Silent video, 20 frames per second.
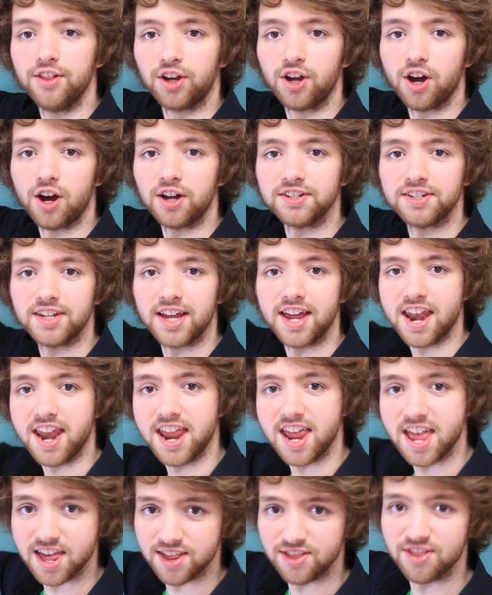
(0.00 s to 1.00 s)
the content
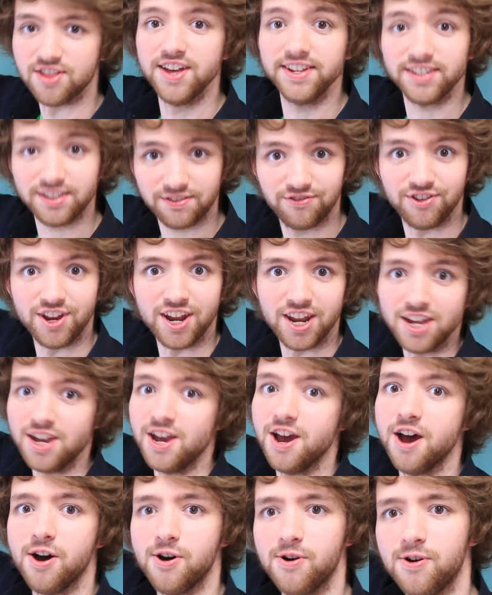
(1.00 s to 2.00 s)
in this
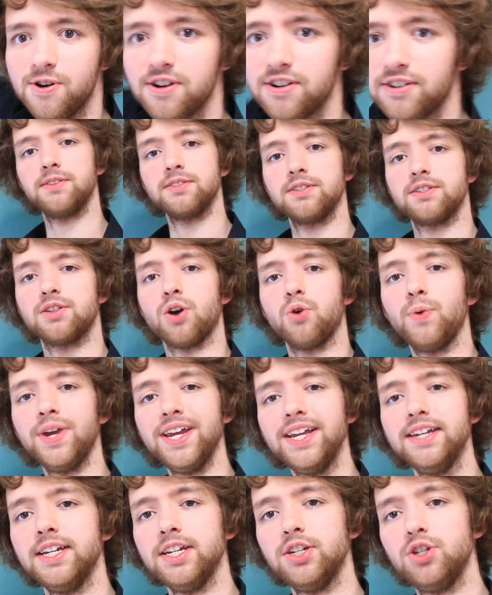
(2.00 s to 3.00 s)
video. So
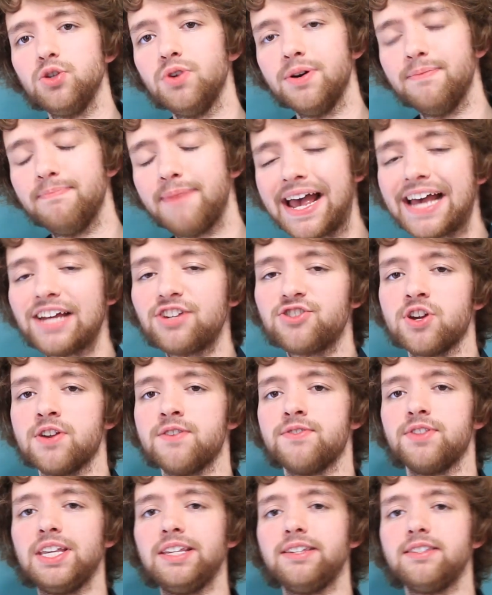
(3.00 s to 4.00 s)
we need to
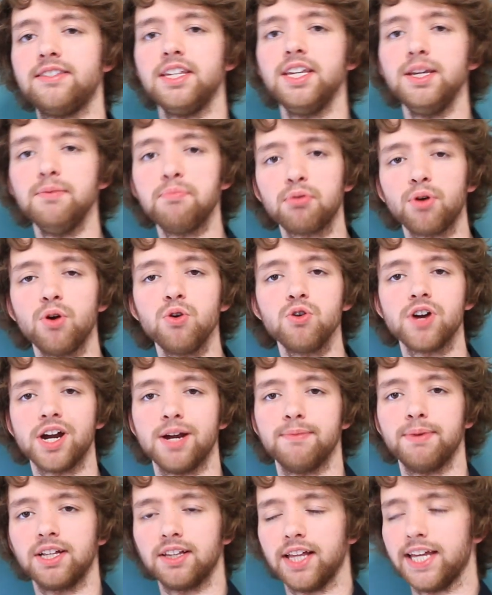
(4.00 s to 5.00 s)
imagine the C
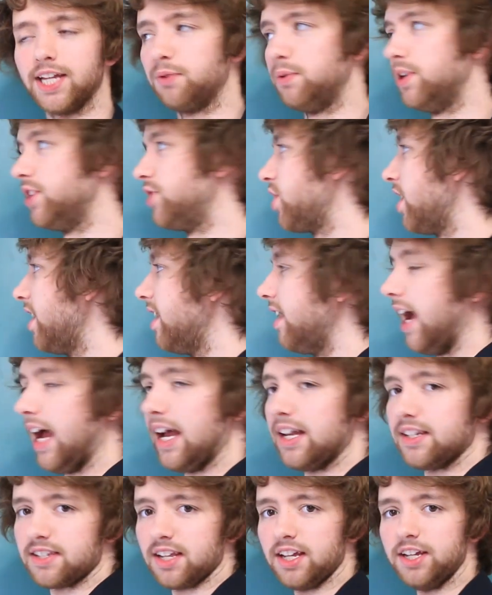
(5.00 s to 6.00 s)
programming language
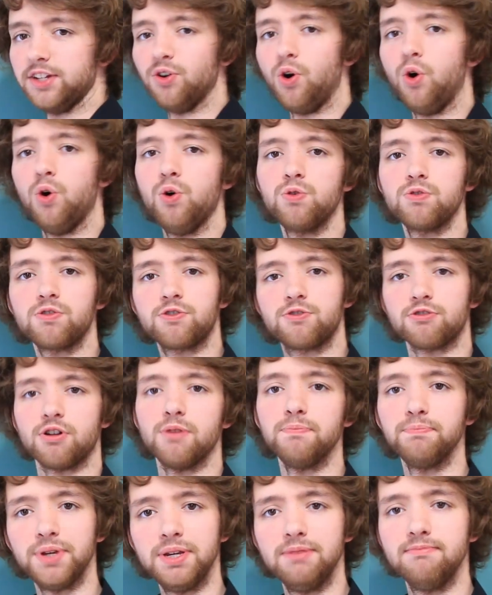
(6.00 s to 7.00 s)
as an old
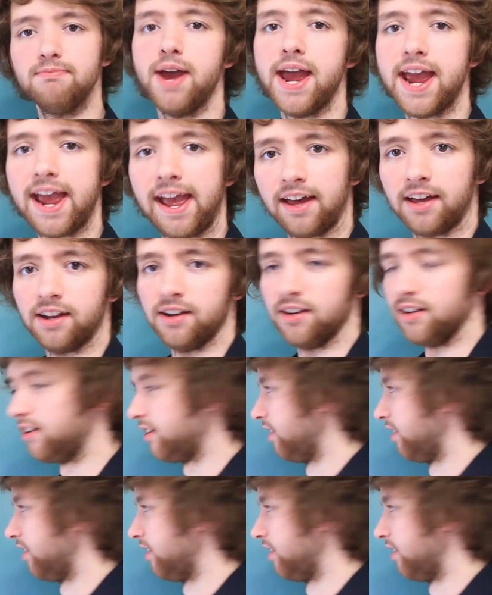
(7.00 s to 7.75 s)
grumpy man.